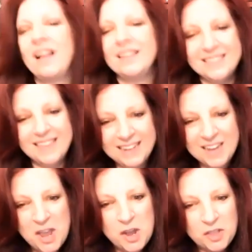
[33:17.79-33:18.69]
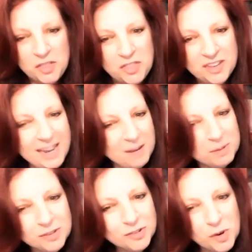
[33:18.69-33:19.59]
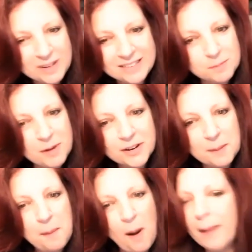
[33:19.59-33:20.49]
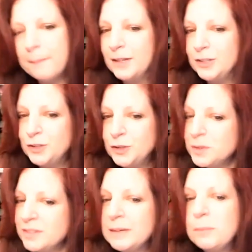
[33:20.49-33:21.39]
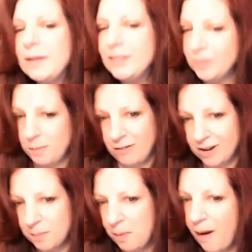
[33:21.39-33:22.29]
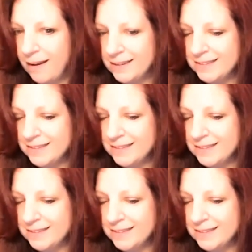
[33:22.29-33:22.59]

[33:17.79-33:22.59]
I said, the name of the song is American Pie, but you sing Miss American Pie.